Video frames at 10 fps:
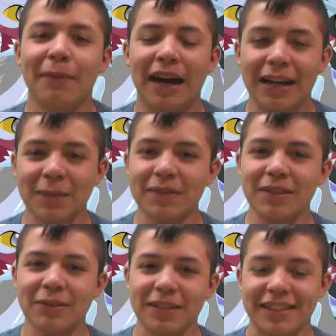My name is
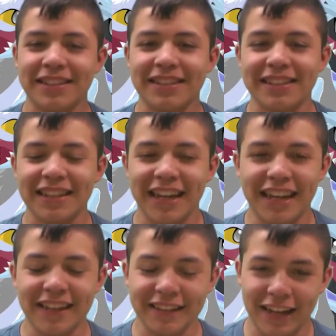Lucas,
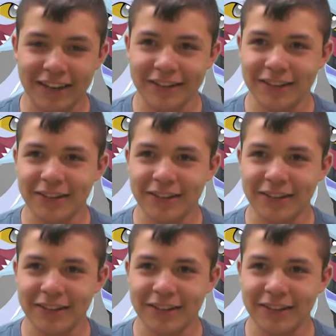and now to the